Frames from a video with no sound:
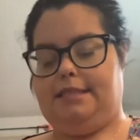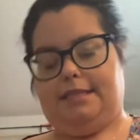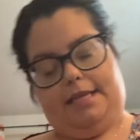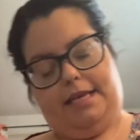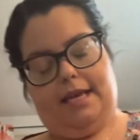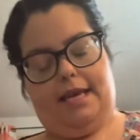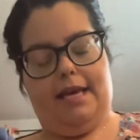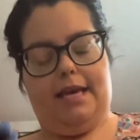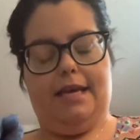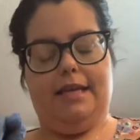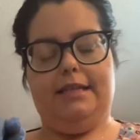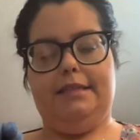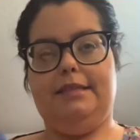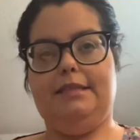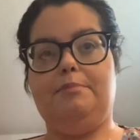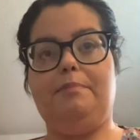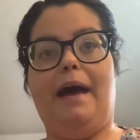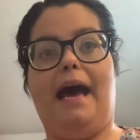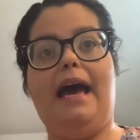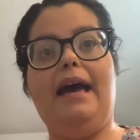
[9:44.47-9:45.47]

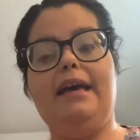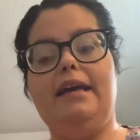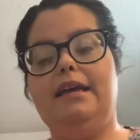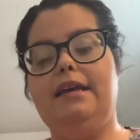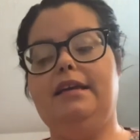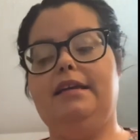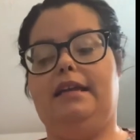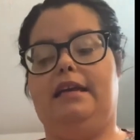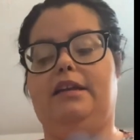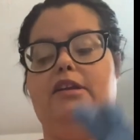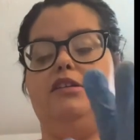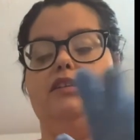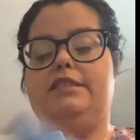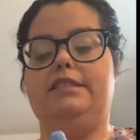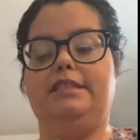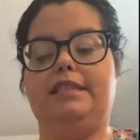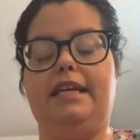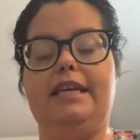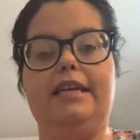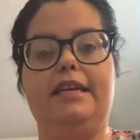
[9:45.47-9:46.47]
is patent and our
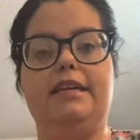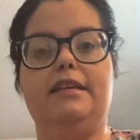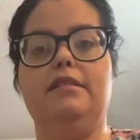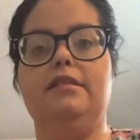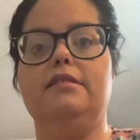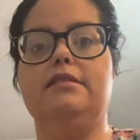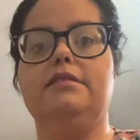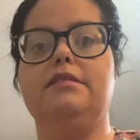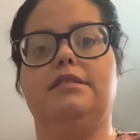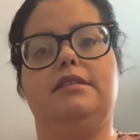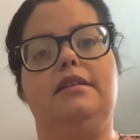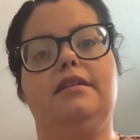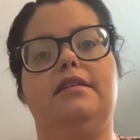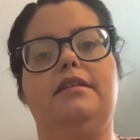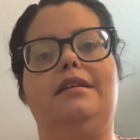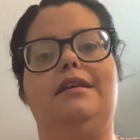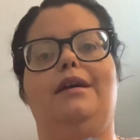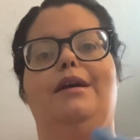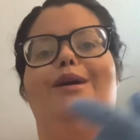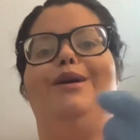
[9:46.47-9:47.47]
site looks
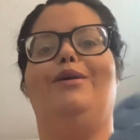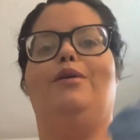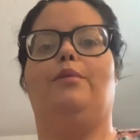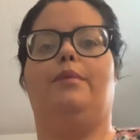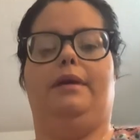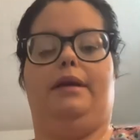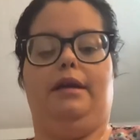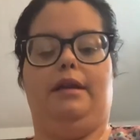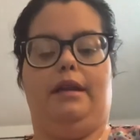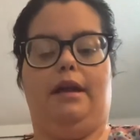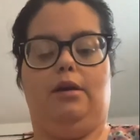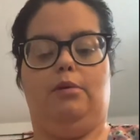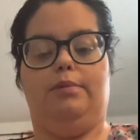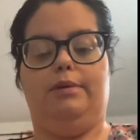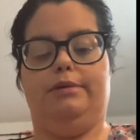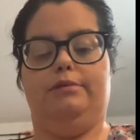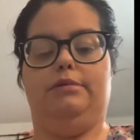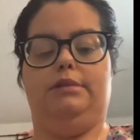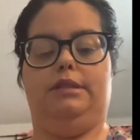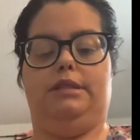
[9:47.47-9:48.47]
good, we can now
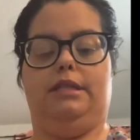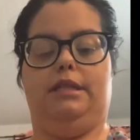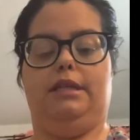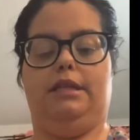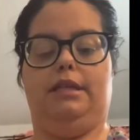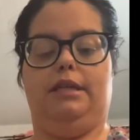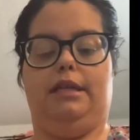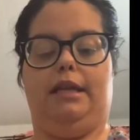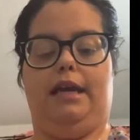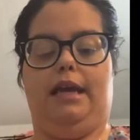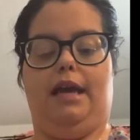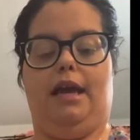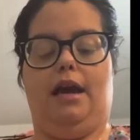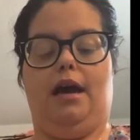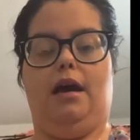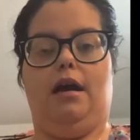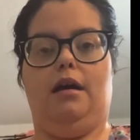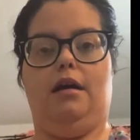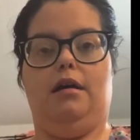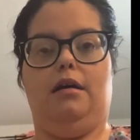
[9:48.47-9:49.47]
proceed
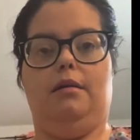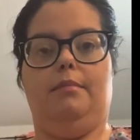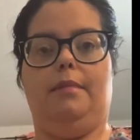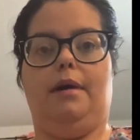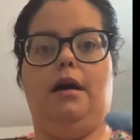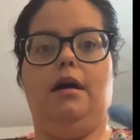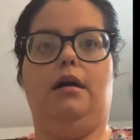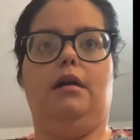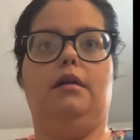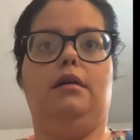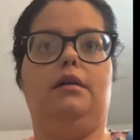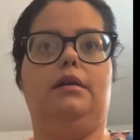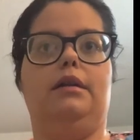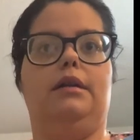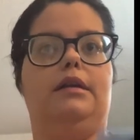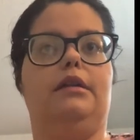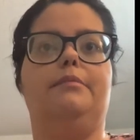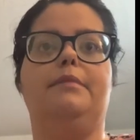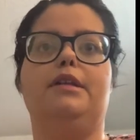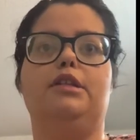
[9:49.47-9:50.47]
on
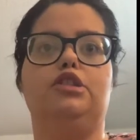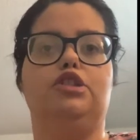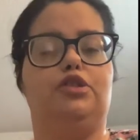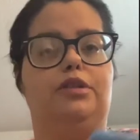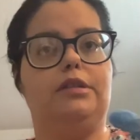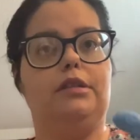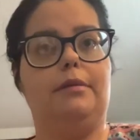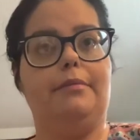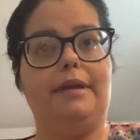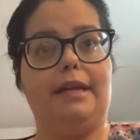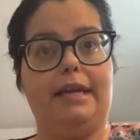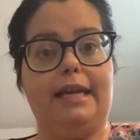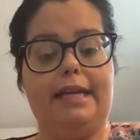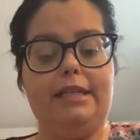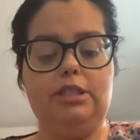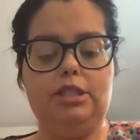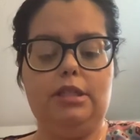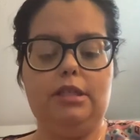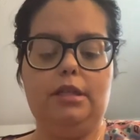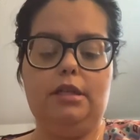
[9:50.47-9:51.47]
administering the
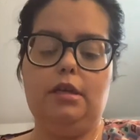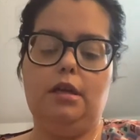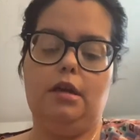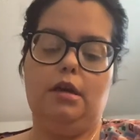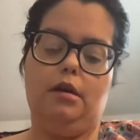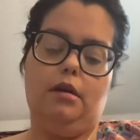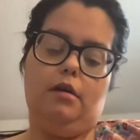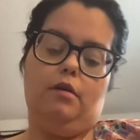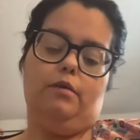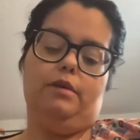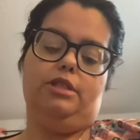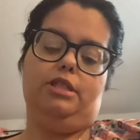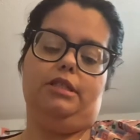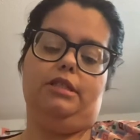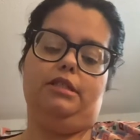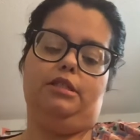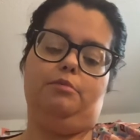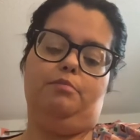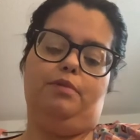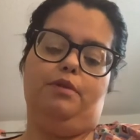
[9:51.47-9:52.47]
medication, which
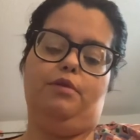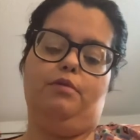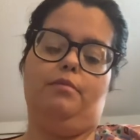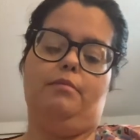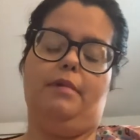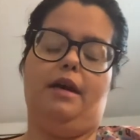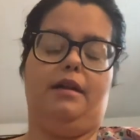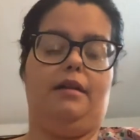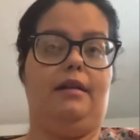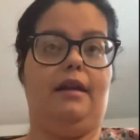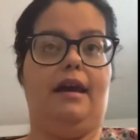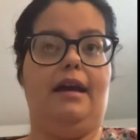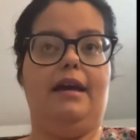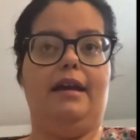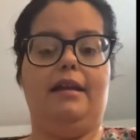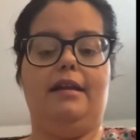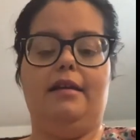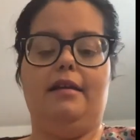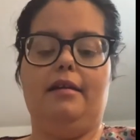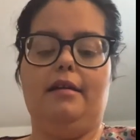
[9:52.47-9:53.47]
is
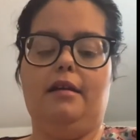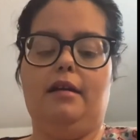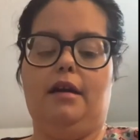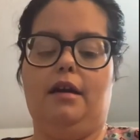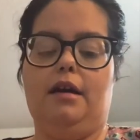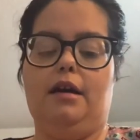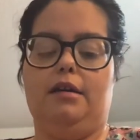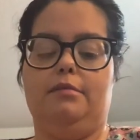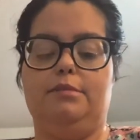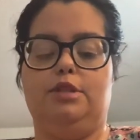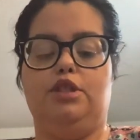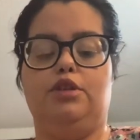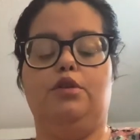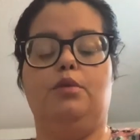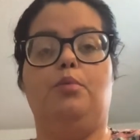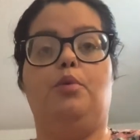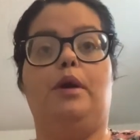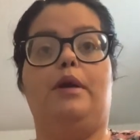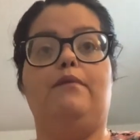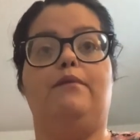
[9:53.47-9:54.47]
bumetanide,
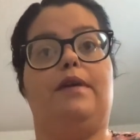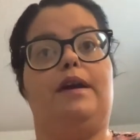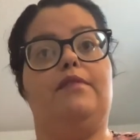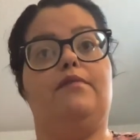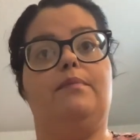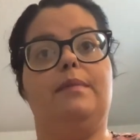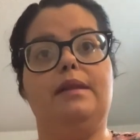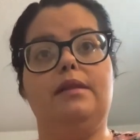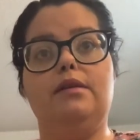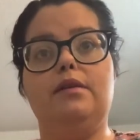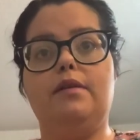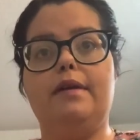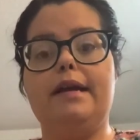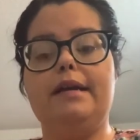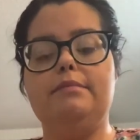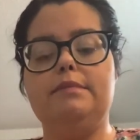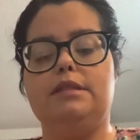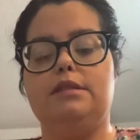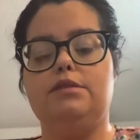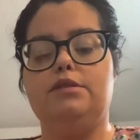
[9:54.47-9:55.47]
0.5
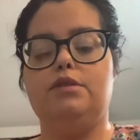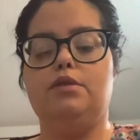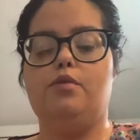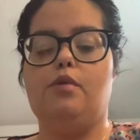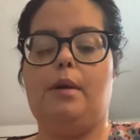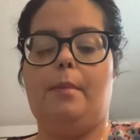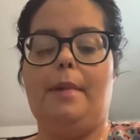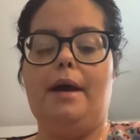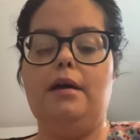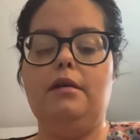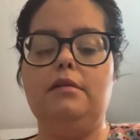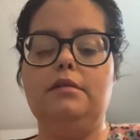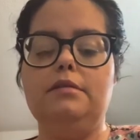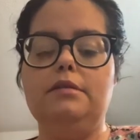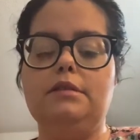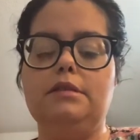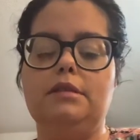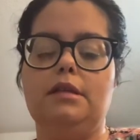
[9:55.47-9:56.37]
milligrams and 2 mLs,